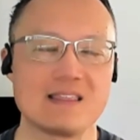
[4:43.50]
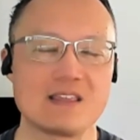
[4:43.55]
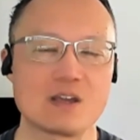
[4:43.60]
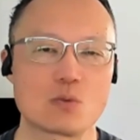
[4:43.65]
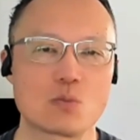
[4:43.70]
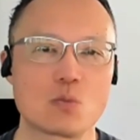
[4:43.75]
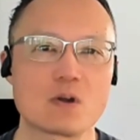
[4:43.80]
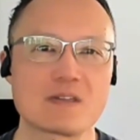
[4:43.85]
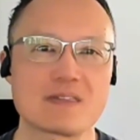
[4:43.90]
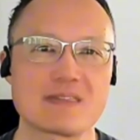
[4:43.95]

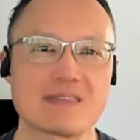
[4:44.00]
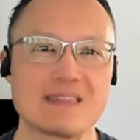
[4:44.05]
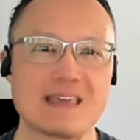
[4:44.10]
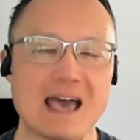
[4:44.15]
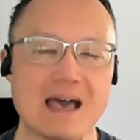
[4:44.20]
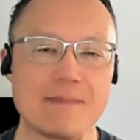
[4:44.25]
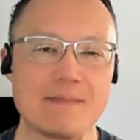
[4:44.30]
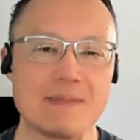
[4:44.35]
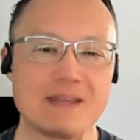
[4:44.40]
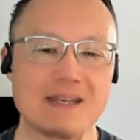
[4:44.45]
weren't
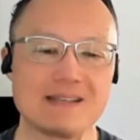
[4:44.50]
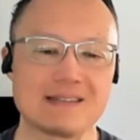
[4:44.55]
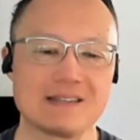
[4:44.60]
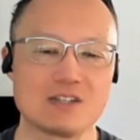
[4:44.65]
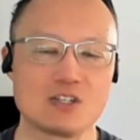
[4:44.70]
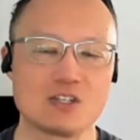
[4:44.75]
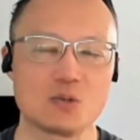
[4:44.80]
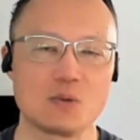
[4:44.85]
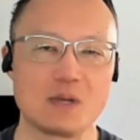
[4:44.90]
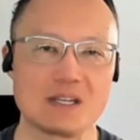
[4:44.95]
that many
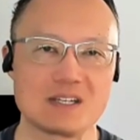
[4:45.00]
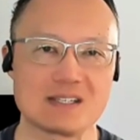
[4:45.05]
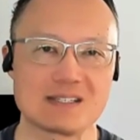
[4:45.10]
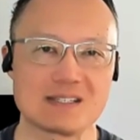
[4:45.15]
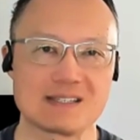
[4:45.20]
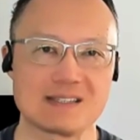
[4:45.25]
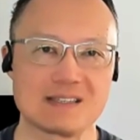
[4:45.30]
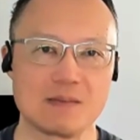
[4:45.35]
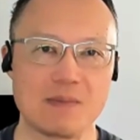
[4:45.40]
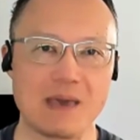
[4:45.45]
situations
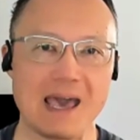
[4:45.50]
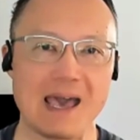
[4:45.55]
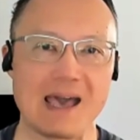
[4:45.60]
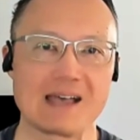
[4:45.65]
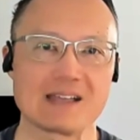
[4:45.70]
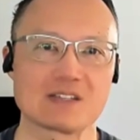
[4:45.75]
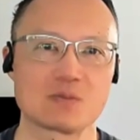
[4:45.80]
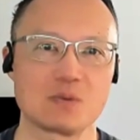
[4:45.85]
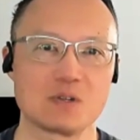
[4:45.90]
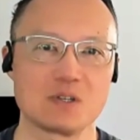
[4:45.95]
in the
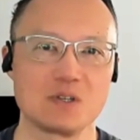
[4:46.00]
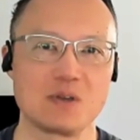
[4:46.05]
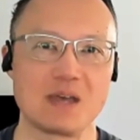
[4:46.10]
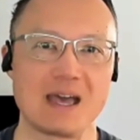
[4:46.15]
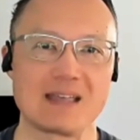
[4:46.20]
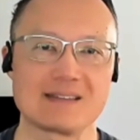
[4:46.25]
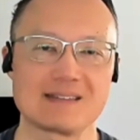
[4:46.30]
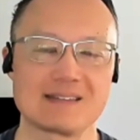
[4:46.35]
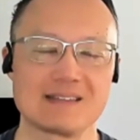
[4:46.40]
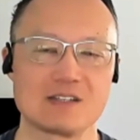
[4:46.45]
past where you
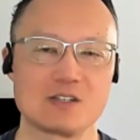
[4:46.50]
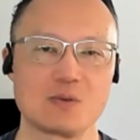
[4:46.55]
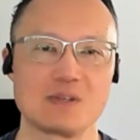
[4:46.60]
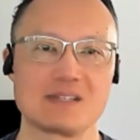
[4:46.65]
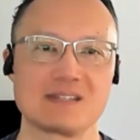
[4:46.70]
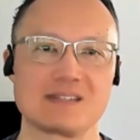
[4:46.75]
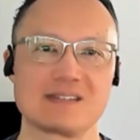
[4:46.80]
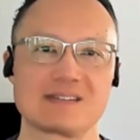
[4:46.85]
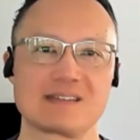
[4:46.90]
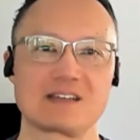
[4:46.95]
had
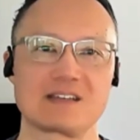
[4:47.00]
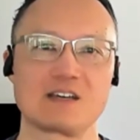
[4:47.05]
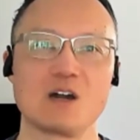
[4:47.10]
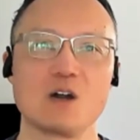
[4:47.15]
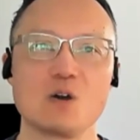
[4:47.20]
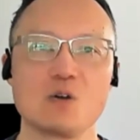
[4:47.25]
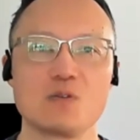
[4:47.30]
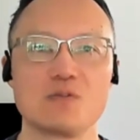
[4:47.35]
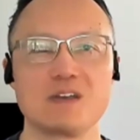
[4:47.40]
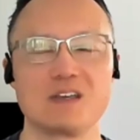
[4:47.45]
situations like
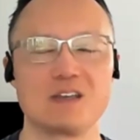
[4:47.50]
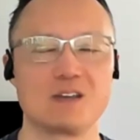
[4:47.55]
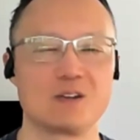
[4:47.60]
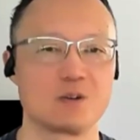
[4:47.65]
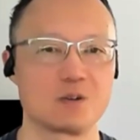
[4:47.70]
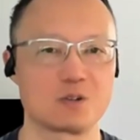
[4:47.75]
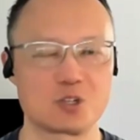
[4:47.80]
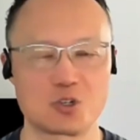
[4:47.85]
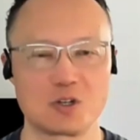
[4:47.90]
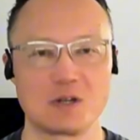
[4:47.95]
COVID
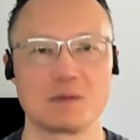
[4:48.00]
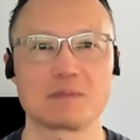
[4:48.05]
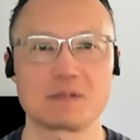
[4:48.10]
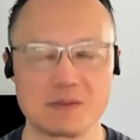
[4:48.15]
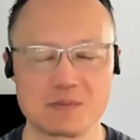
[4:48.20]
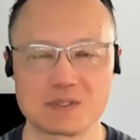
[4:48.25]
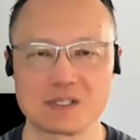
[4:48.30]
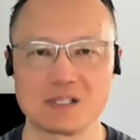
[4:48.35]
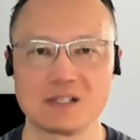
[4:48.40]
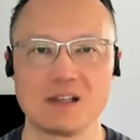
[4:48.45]
or Trump
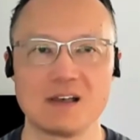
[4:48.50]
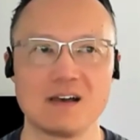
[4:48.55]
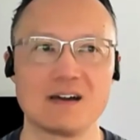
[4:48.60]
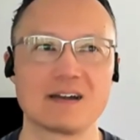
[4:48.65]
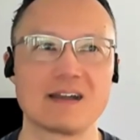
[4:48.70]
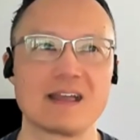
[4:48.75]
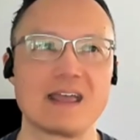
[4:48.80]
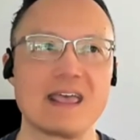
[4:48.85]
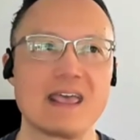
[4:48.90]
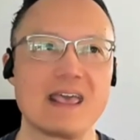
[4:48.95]
comes
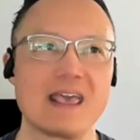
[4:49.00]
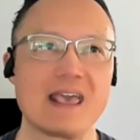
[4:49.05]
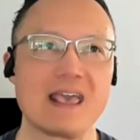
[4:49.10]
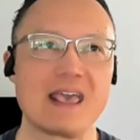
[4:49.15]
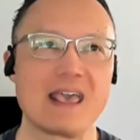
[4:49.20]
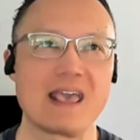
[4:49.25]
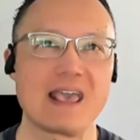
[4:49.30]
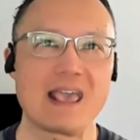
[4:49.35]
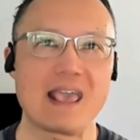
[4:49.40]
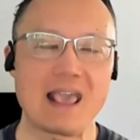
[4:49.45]
along.
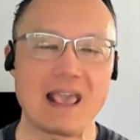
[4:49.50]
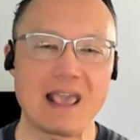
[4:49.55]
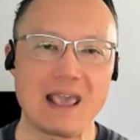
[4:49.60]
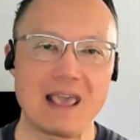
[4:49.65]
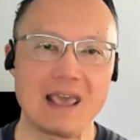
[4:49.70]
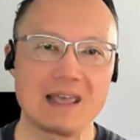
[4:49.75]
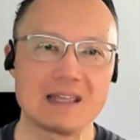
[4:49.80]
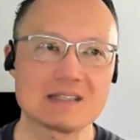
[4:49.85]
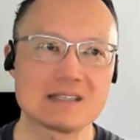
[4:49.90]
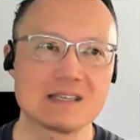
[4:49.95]

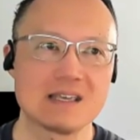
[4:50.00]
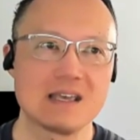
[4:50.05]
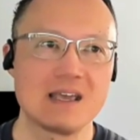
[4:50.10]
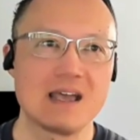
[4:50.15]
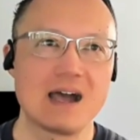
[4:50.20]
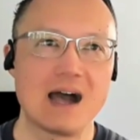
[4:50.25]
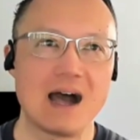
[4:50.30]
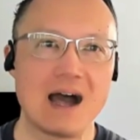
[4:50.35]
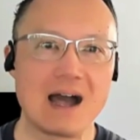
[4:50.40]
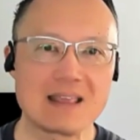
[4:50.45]
And
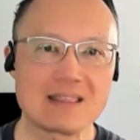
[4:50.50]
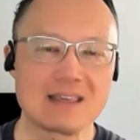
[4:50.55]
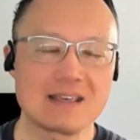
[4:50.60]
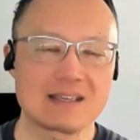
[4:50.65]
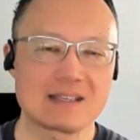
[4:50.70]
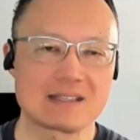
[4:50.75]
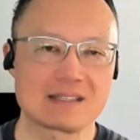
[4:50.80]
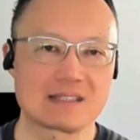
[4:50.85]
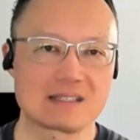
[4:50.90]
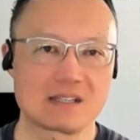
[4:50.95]
I think
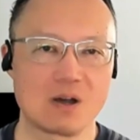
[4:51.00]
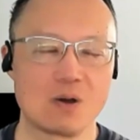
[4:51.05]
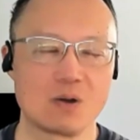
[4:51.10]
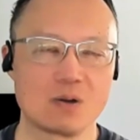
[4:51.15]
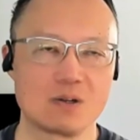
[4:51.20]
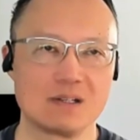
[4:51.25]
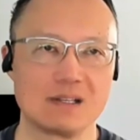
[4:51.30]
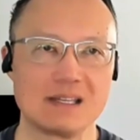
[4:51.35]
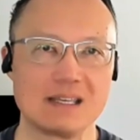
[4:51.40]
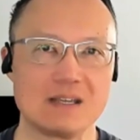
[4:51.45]
it's
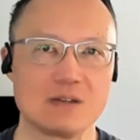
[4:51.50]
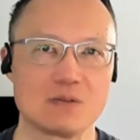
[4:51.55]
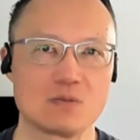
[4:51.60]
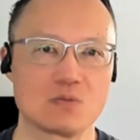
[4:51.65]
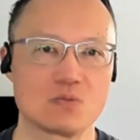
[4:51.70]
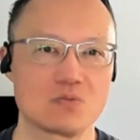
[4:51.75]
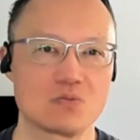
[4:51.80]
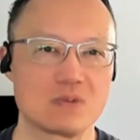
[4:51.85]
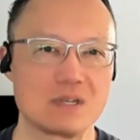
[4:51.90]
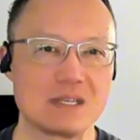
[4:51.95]
totally
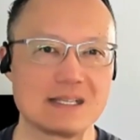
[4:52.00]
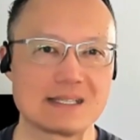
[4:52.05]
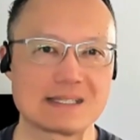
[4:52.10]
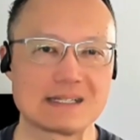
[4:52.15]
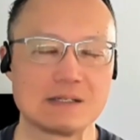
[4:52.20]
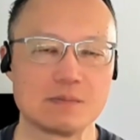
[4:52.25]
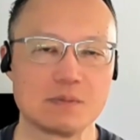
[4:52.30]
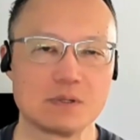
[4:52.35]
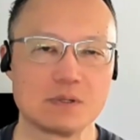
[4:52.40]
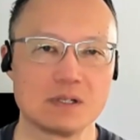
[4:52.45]

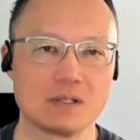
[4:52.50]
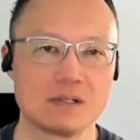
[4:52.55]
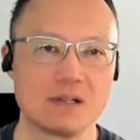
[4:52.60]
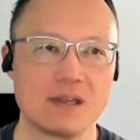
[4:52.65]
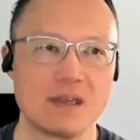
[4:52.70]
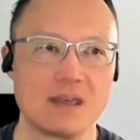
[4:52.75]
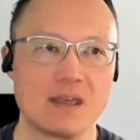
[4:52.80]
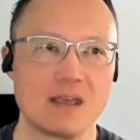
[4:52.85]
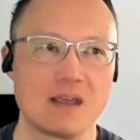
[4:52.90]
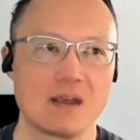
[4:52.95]
reasonable
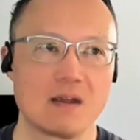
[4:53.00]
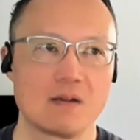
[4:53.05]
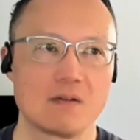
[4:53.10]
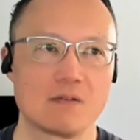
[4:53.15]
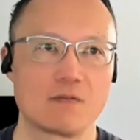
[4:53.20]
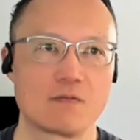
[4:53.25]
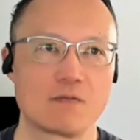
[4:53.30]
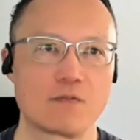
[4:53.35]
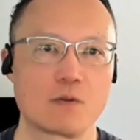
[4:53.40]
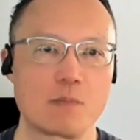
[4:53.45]

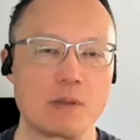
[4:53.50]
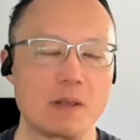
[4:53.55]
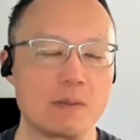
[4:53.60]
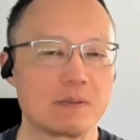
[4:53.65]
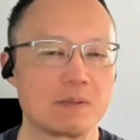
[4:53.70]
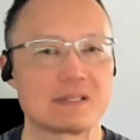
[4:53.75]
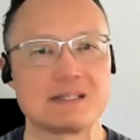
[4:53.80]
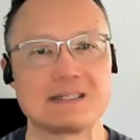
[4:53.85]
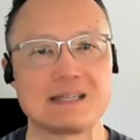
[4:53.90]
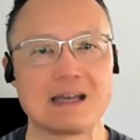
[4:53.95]
for
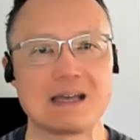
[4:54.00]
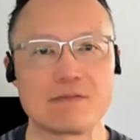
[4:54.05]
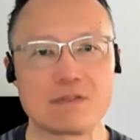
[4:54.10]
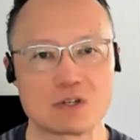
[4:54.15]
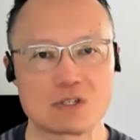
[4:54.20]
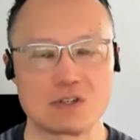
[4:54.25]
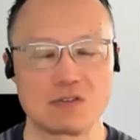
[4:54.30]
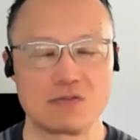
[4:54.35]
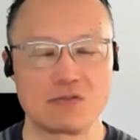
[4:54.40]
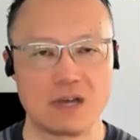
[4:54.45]
people to
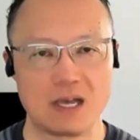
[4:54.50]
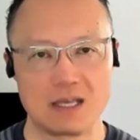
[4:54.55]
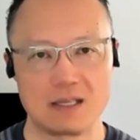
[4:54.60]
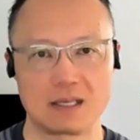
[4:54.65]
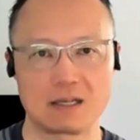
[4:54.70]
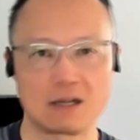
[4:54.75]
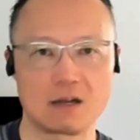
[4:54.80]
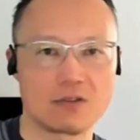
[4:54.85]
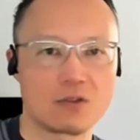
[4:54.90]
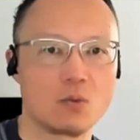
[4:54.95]
diversify.
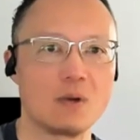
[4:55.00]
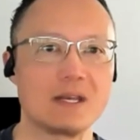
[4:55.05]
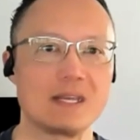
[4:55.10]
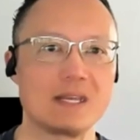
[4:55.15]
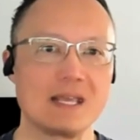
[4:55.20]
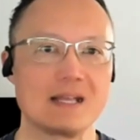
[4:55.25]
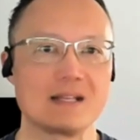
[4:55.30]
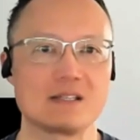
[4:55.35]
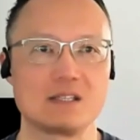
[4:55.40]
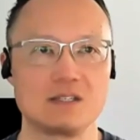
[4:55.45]
Like on the one
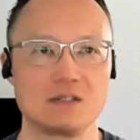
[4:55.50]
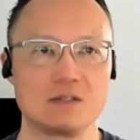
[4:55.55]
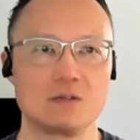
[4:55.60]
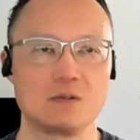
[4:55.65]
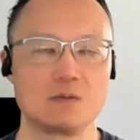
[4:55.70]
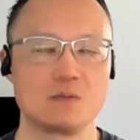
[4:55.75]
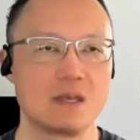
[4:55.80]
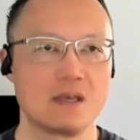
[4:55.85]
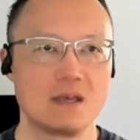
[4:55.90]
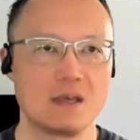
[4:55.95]
hand to,